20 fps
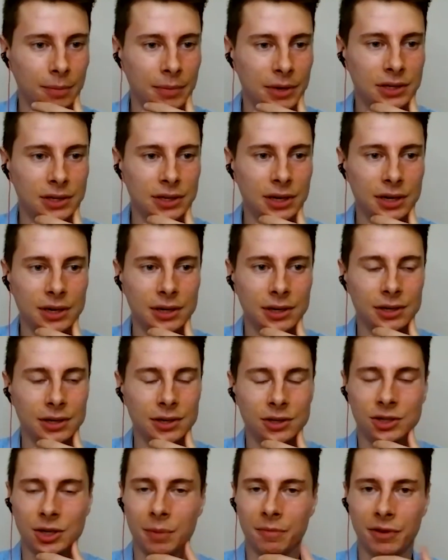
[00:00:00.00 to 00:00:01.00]
Is there
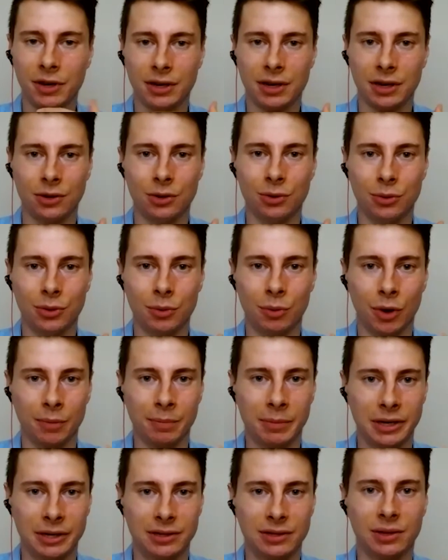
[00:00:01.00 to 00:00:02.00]
something that you would want
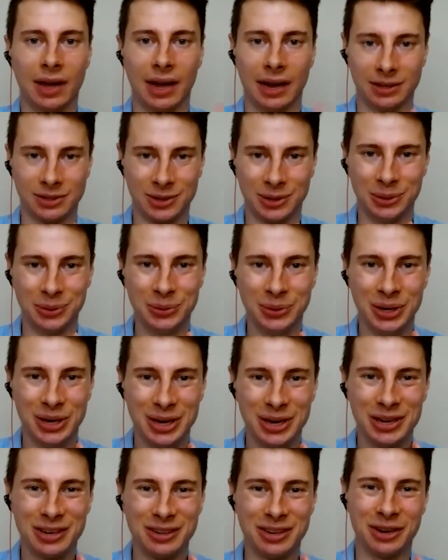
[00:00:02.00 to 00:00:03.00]
me to ask you
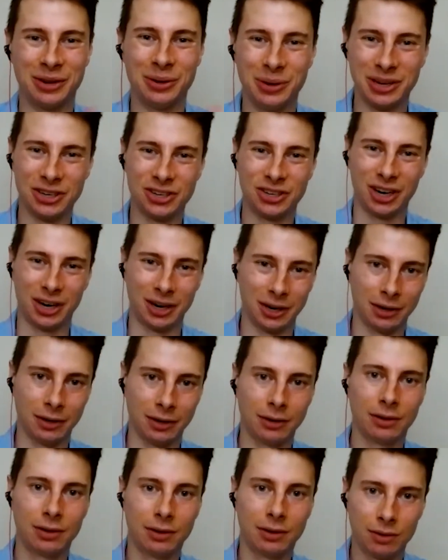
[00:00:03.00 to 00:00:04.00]
that you can share
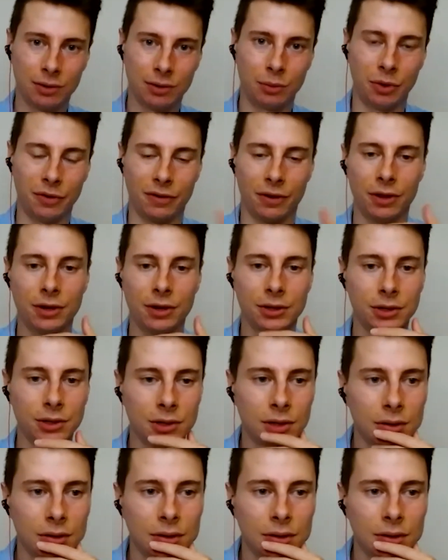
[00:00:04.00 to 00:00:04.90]
with others?